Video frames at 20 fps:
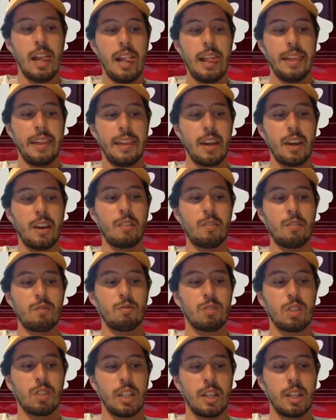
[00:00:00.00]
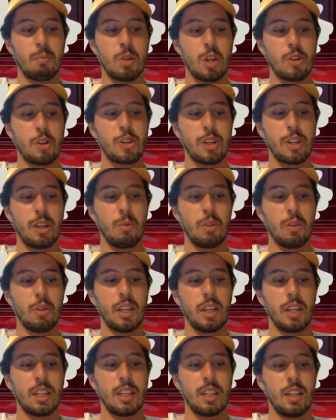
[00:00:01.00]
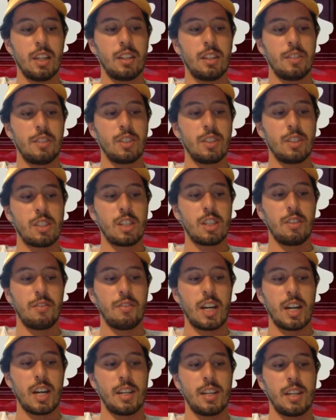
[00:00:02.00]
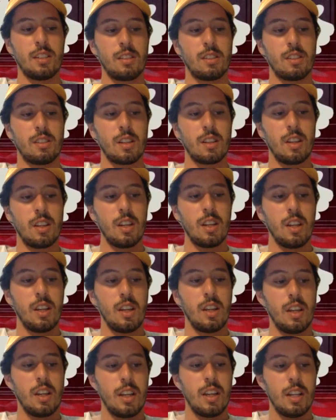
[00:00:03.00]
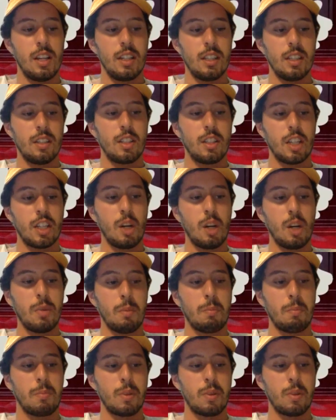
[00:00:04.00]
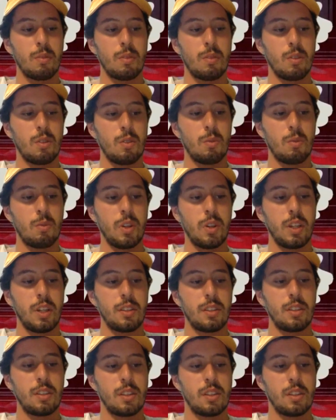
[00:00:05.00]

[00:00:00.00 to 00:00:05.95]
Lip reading: Yeah, approaching it with like a different set of eyes to come up with.